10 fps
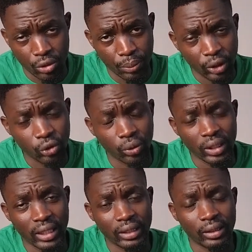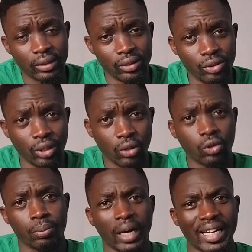makes sure that your
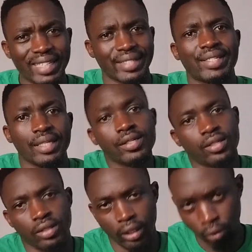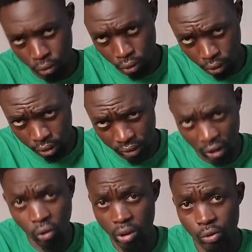crop can resist the cold. The
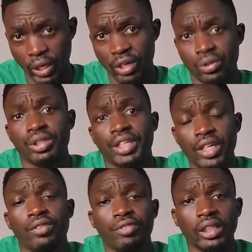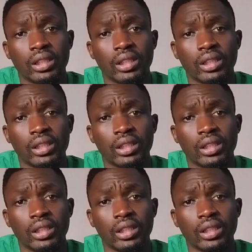cold will not give